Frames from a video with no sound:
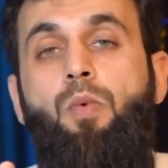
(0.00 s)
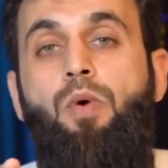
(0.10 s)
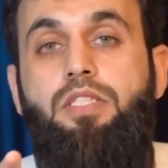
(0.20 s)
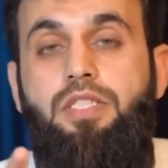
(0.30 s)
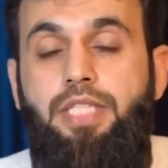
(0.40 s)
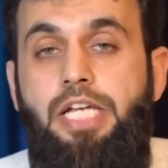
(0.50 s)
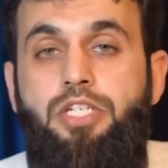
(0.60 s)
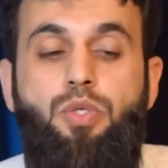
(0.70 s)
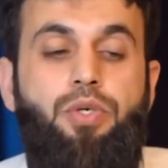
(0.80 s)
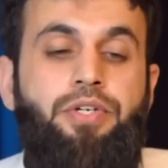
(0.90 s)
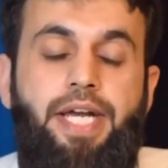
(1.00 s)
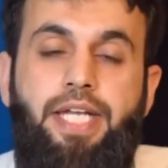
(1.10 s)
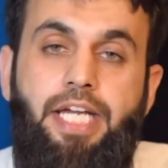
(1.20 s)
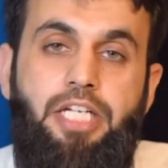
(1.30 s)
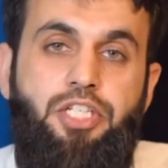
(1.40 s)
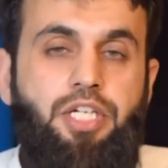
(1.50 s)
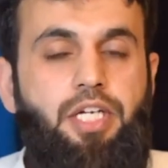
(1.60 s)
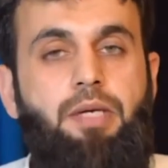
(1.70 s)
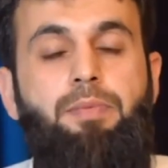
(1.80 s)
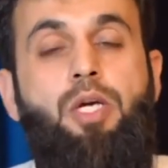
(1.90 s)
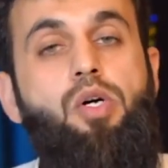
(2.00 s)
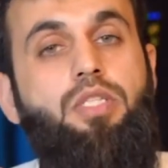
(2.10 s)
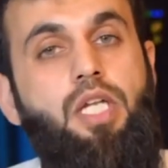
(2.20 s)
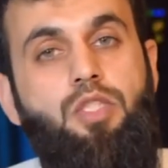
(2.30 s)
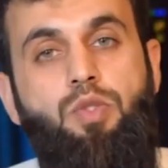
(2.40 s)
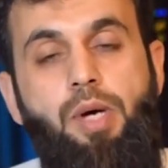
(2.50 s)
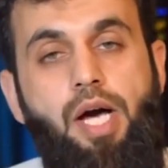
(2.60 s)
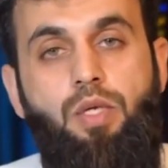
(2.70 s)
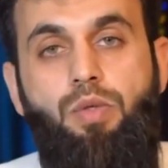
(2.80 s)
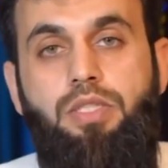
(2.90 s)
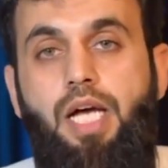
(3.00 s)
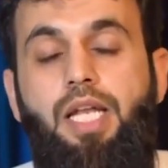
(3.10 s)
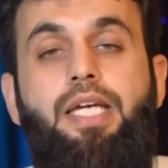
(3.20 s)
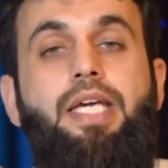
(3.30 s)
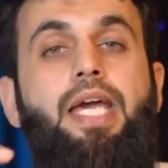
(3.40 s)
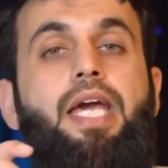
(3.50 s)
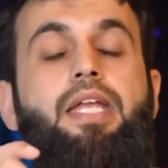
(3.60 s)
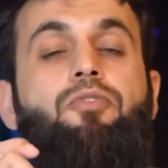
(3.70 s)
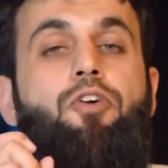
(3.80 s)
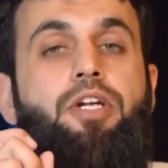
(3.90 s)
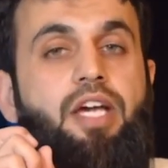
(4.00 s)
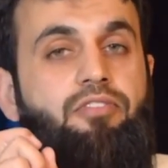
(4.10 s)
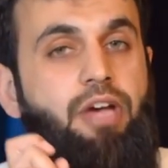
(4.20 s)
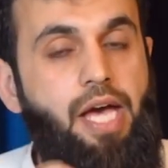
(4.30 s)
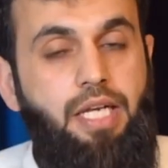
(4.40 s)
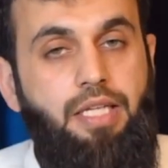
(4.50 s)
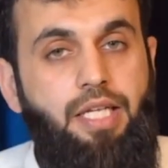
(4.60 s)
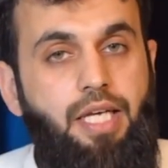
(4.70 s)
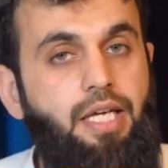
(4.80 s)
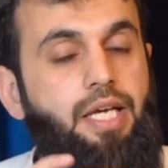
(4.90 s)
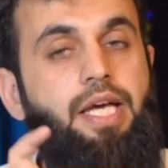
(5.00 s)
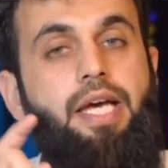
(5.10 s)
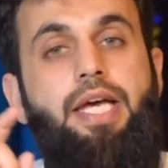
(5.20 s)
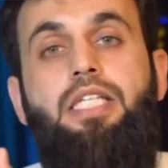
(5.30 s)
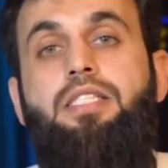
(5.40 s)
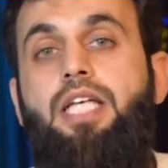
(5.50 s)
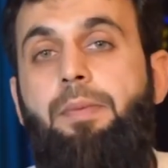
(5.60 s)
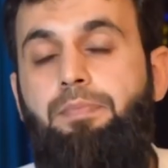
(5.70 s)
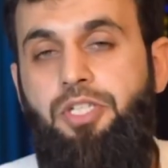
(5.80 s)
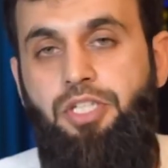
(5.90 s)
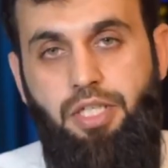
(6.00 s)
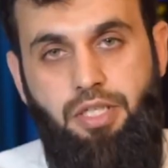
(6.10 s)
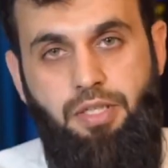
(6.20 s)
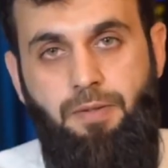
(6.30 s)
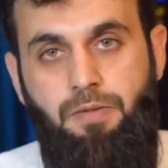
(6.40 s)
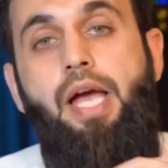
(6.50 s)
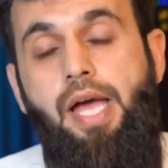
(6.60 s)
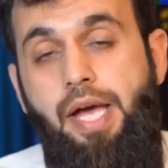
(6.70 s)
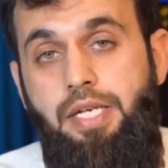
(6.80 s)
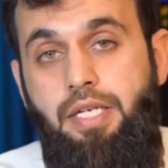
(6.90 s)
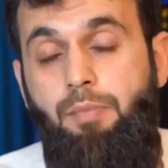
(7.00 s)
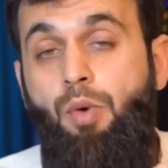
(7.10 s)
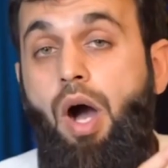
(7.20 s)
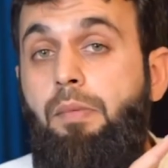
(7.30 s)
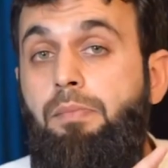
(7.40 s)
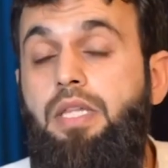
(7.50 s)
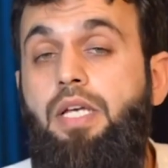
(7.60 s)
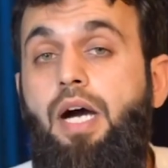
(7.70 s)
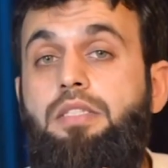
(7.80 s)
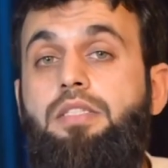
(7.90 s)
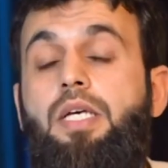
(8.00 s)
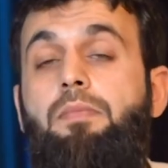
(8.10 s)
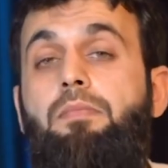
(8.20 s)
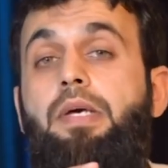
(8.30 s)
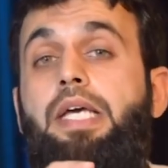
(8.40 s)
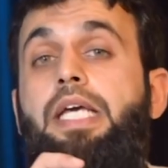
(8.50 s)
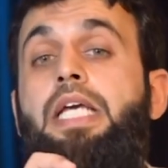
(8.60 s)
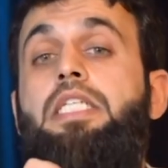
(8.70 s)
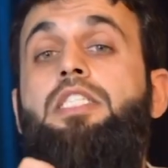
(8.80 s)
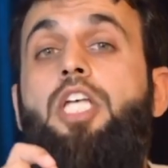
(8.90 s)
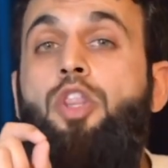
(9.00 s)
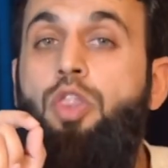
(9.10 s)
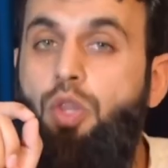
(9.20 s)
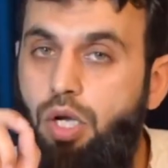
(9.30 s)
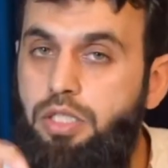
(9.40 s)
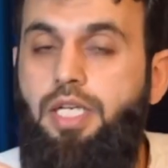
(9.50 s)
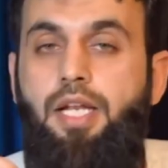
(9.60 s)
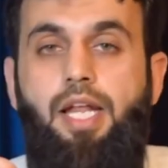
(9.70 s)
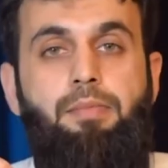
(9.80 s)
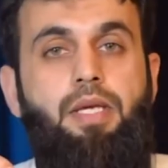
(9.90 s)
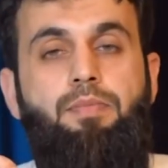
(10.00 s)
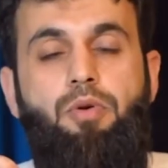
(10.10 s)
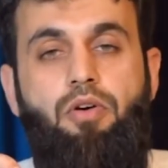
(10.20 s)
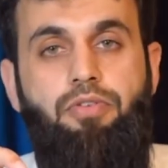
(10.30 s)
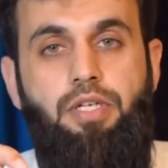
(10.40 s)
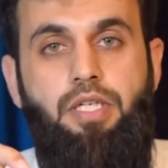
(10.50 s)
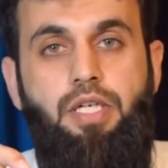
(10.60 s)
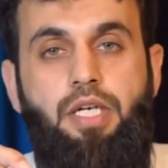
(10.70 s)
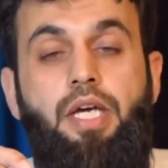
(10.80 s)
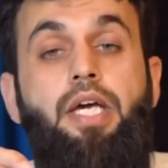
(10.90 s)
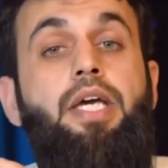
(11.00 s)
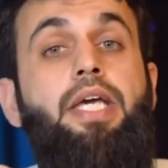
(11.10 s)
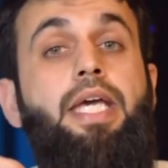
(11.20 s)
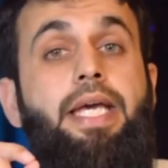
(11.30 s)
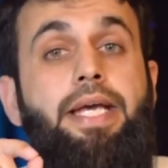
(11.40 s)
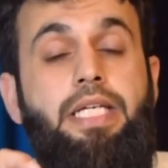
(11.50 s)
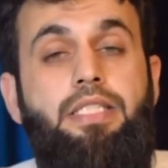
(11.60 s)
were sent to eradicate shirk, because Allah subhanahu wa ta'ala can't forgive anything except shirk. And Muhammad Qasim is not claiming prophet. He